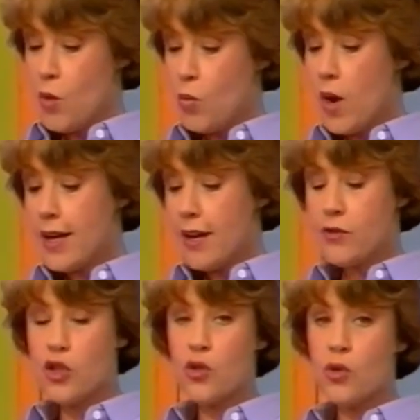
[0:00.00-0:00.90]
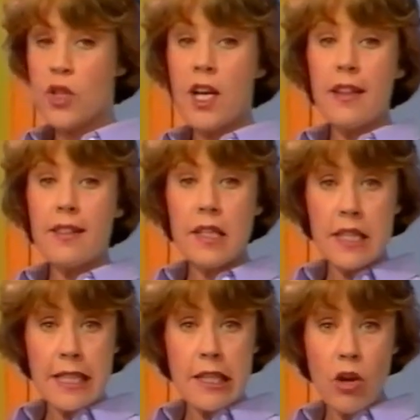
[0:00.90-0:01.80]
One afternoon, the
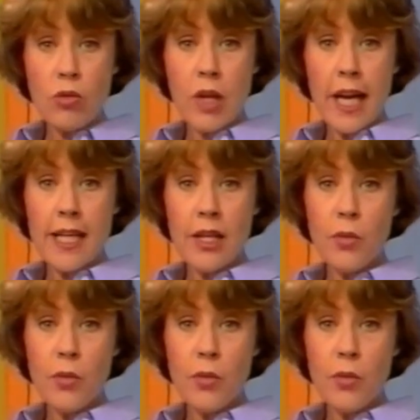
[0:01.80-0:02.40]
little old lady